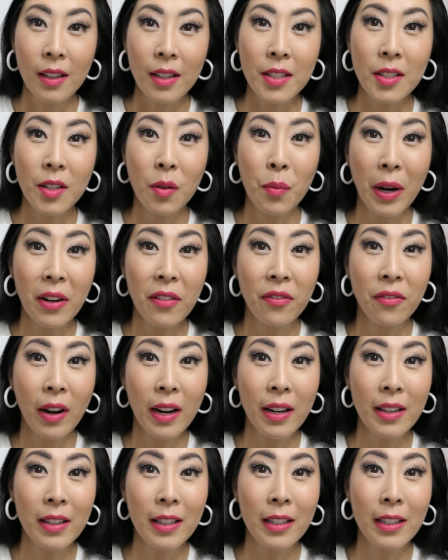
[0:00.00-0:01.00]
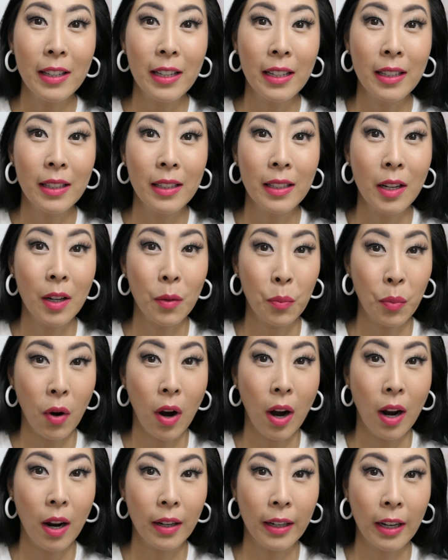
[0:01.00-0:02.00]
So my friend in
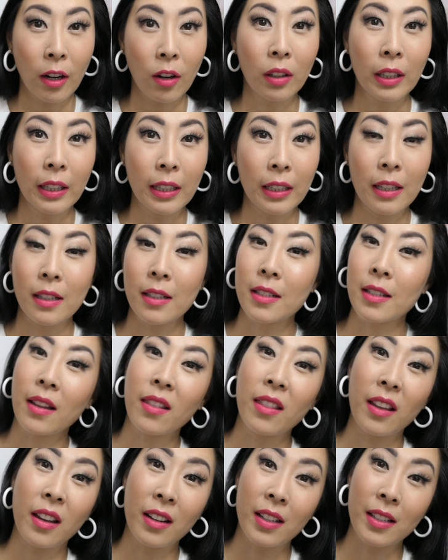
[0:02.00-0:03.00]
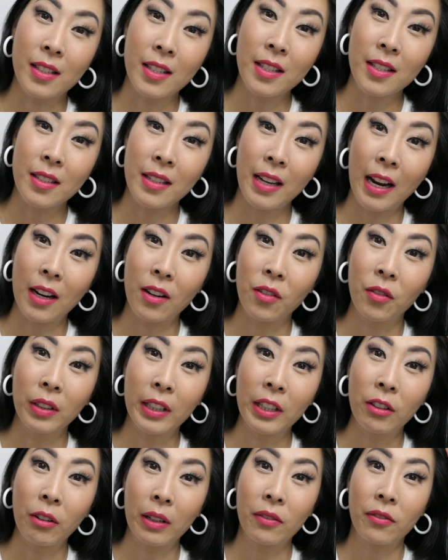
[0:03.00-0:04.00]
Prague, Carolina, said that it's not
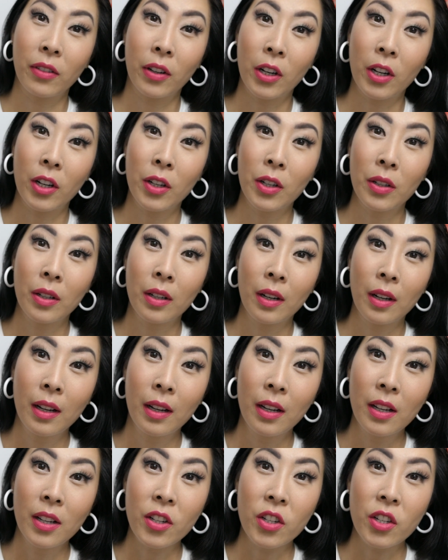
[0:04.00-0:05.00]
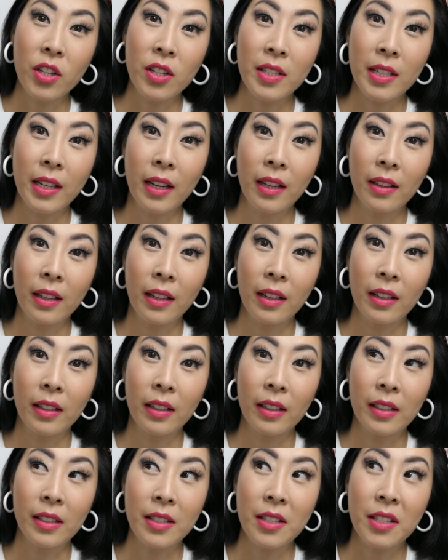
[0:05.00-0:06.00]
really great for her. She's saying that
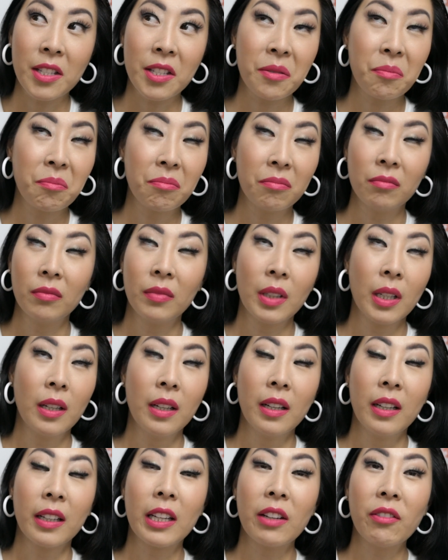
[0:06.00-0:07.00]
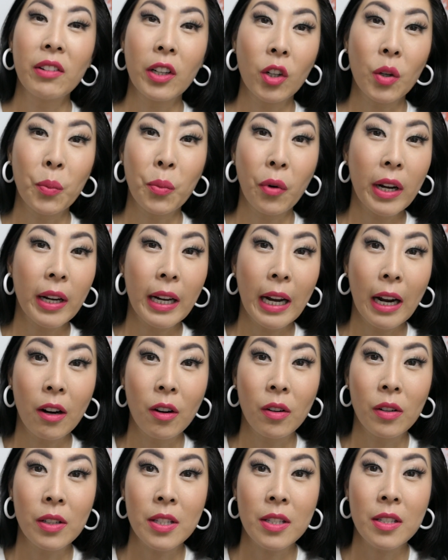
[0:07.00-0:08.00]
it's giving her
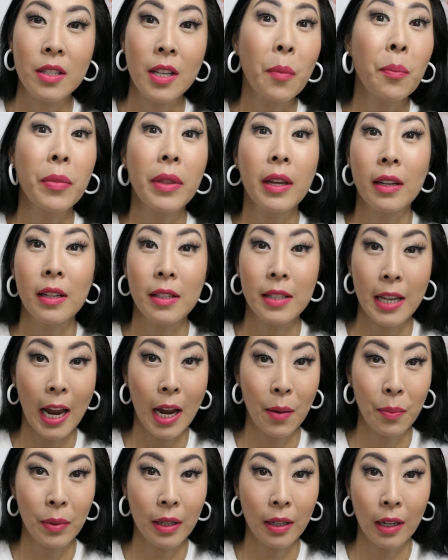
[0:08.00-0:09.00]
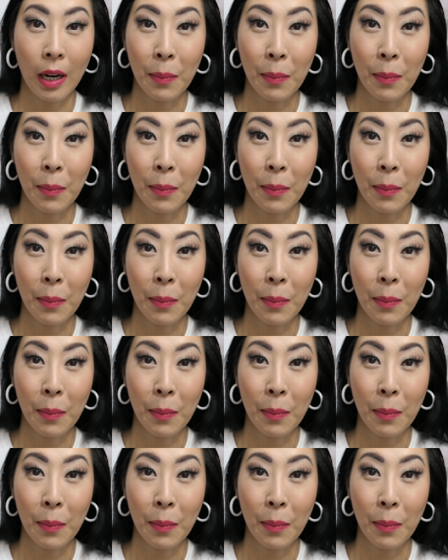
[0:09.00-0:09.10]
breakouts. Something is happening.